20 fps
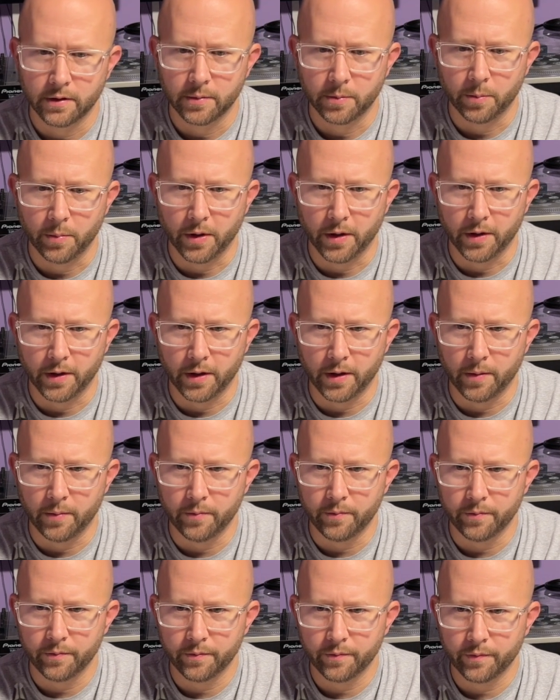But
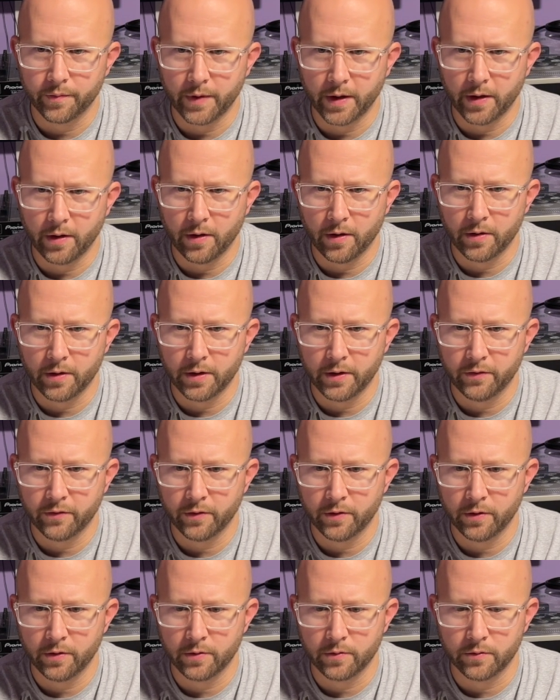they are
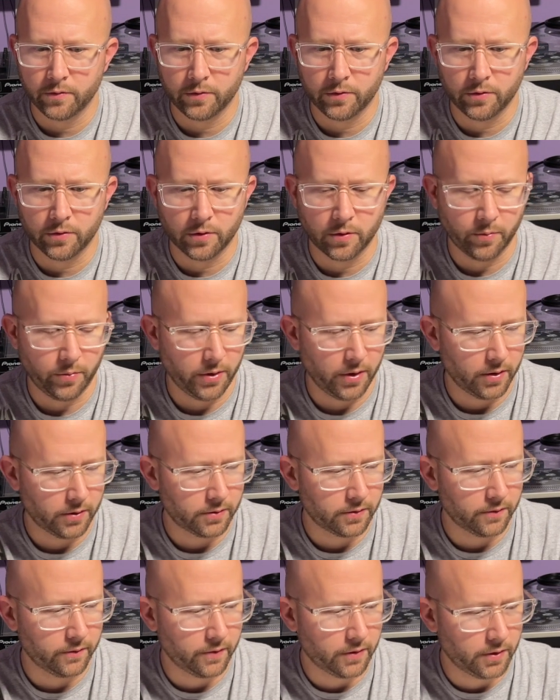different. We'll do a
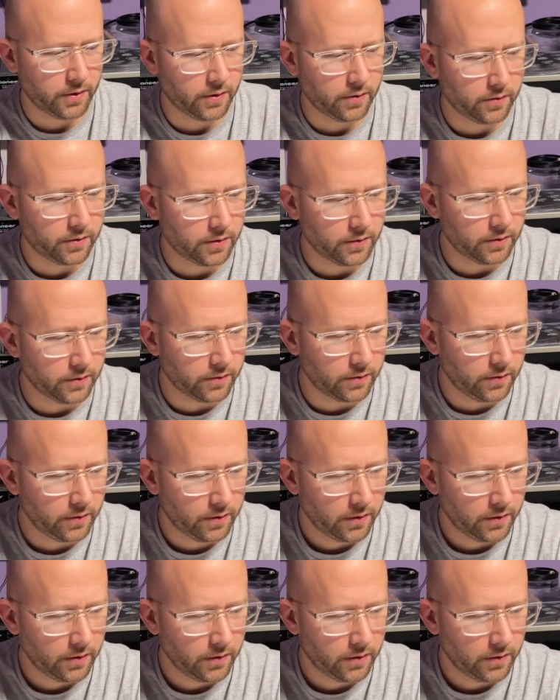comparison video too.